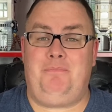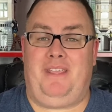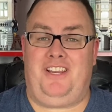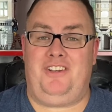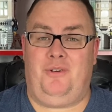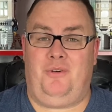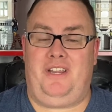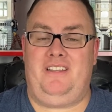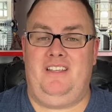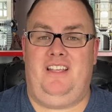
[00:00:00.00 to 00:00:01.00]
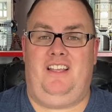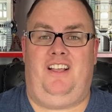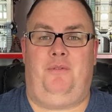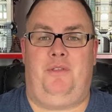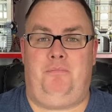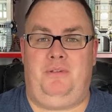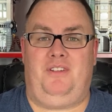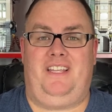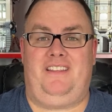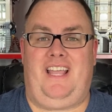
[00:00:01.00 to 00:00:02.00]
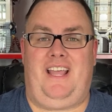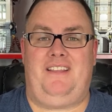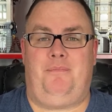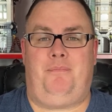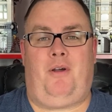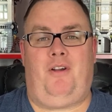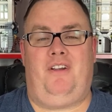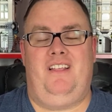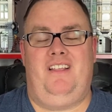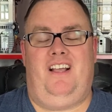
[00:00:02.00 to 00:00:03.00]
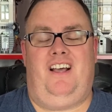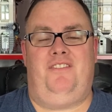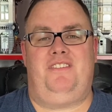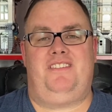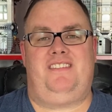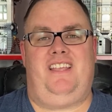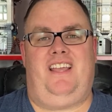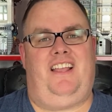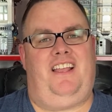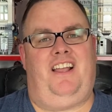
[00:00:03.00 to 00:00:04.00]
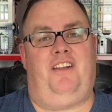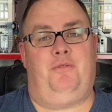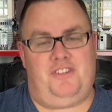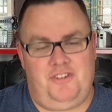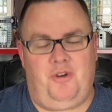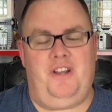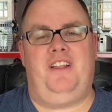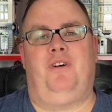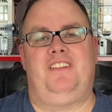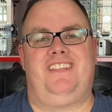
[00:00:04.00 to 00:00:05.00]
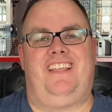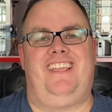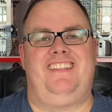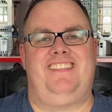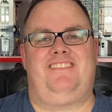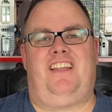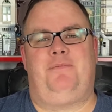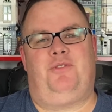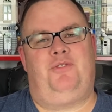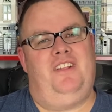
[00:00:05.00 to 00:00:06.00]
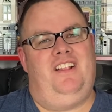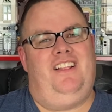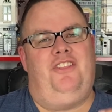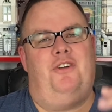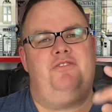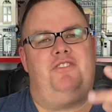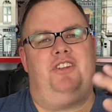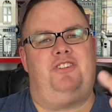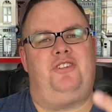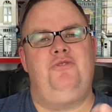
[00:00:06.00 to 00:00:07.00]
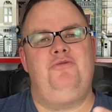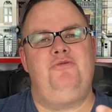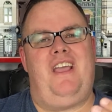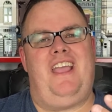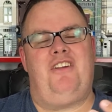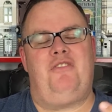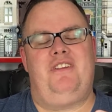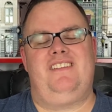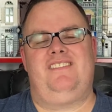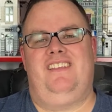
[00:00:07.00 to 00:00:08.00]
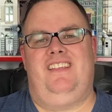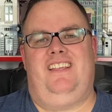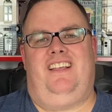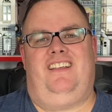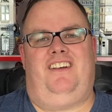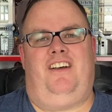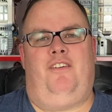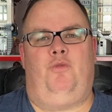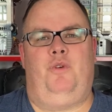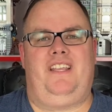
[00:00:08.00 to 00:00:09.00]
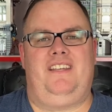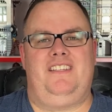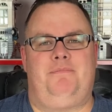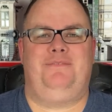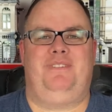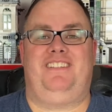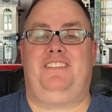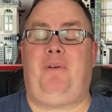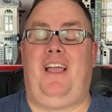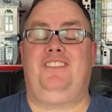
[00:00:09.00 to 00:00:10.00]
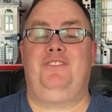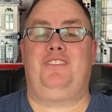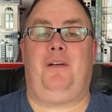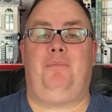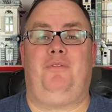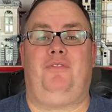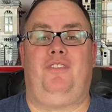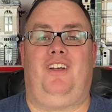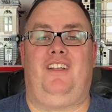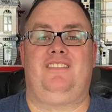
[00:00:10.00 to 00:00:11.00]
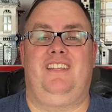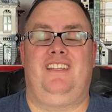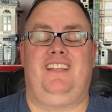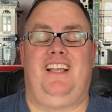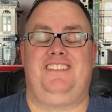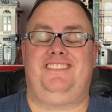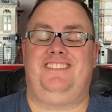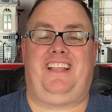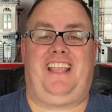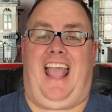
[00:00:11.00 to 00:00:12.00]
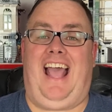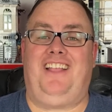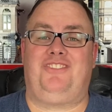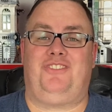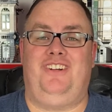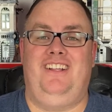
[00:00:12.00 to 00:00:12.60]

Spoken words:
being annoyed with building that part of the set. I was annoyed at once again this time. So those are the two areas of weakness. But despite those couple flaws, guys, this is a castle.